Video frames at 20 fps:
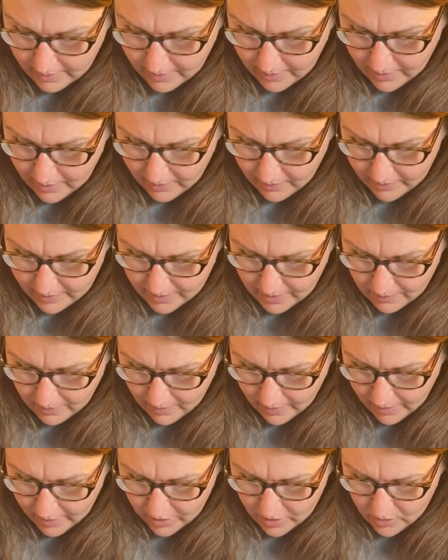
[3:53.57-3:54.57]
Here's
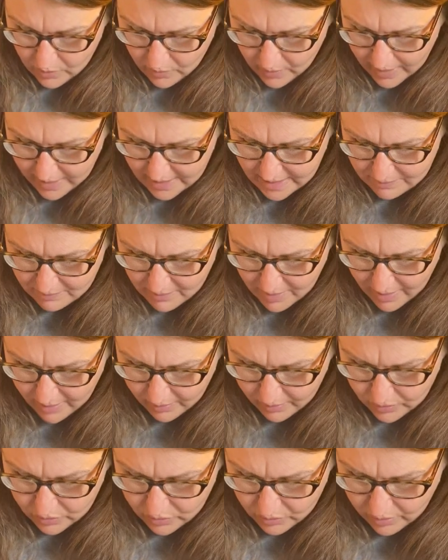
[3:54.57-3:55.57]
a U.S.
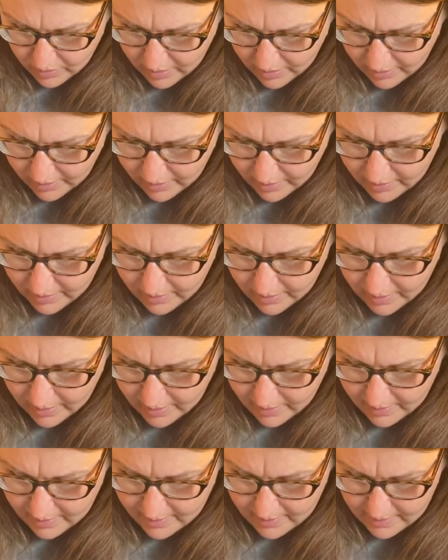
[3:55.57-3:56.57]
mail truck.
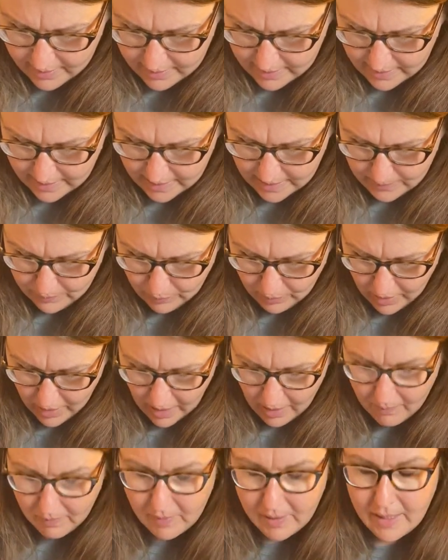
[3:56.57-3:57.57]
This is
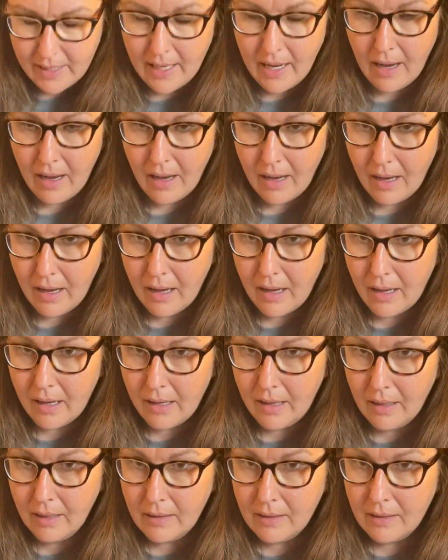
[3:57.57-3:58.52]
probably a...